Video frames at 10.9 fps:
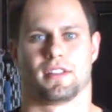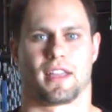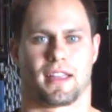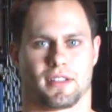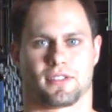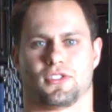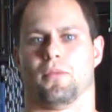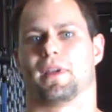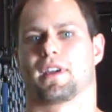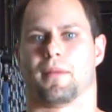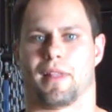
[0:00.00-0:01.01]
it can soon
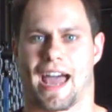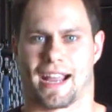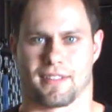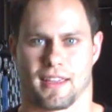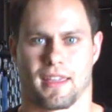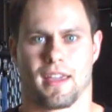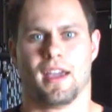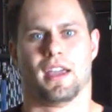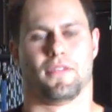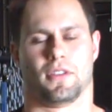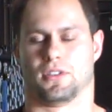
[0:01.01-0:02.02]
become lactic.
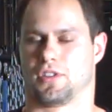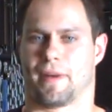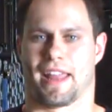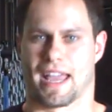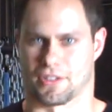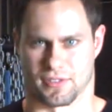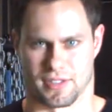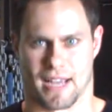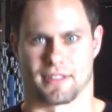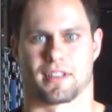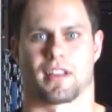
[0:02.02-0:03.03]
If you do too many
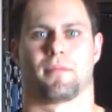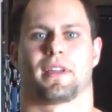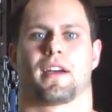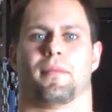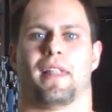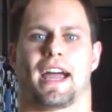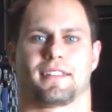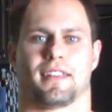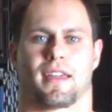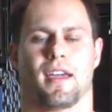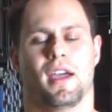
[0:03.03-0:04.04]
exercises, it can become
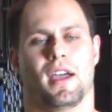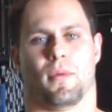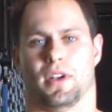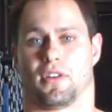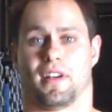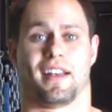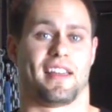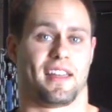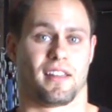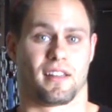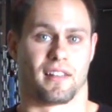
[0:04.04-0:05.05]
lactic. When you're in
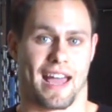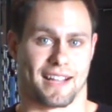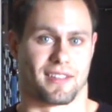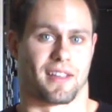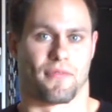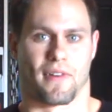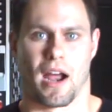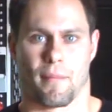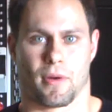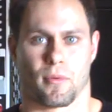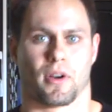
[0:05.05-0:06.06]
a lactic
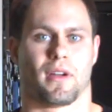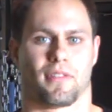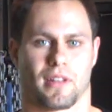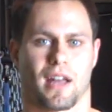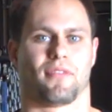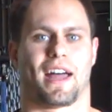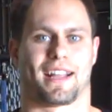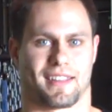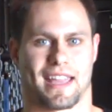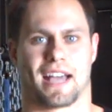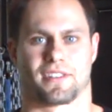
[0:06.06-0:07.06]
environment where you have a lot of
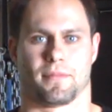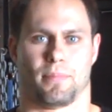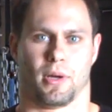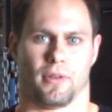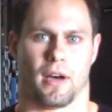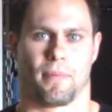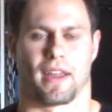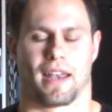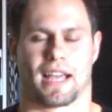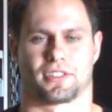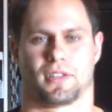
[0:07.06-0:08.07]
lactic acid buildup, it
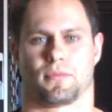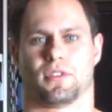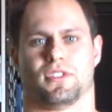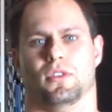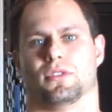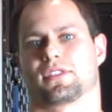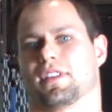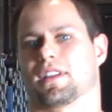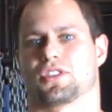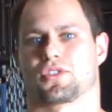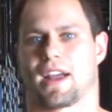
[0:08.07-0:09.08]
can actually reduce the
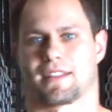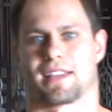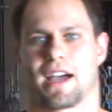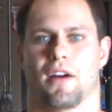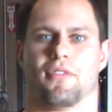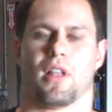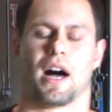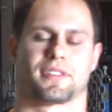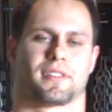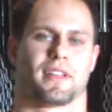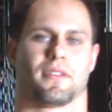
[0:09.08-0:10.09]
contractile
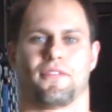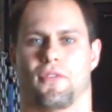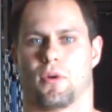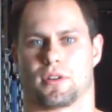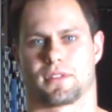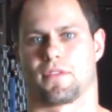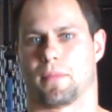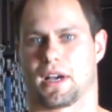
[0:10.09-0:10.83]
velocity and force of the